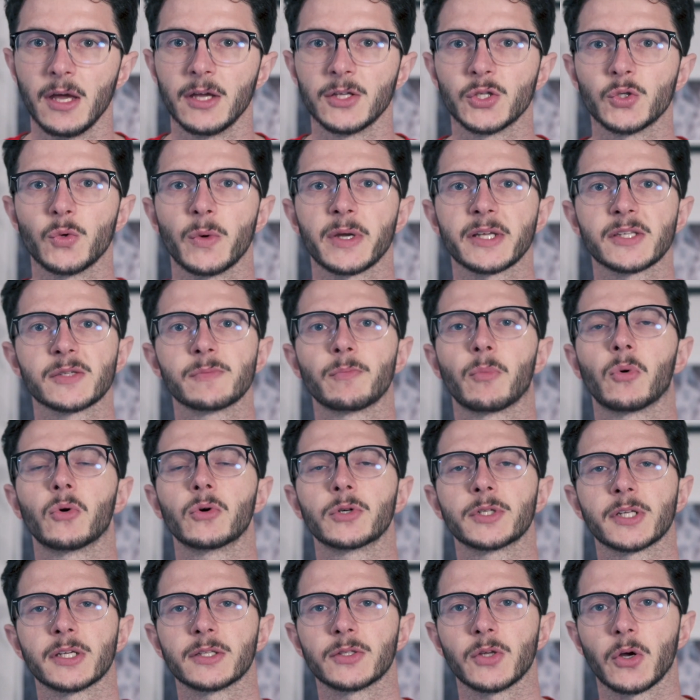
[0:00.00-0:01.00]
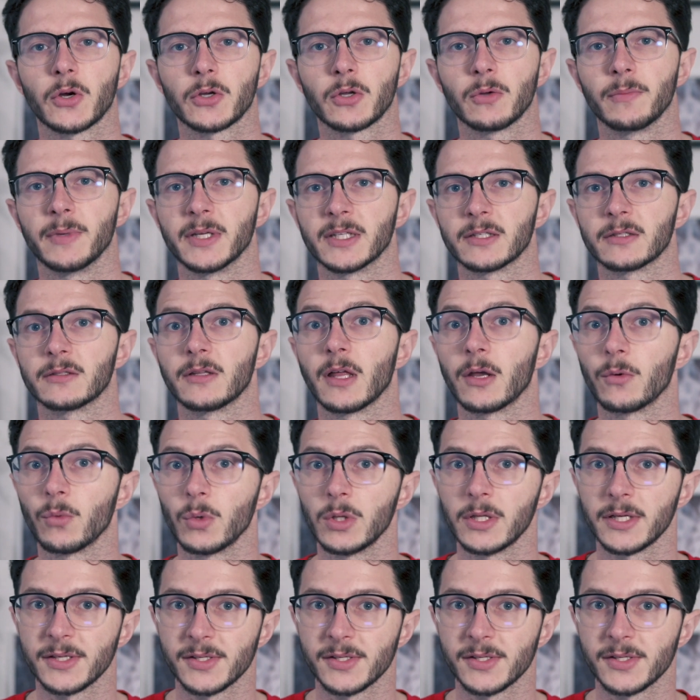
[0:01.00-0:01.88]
to export a document that will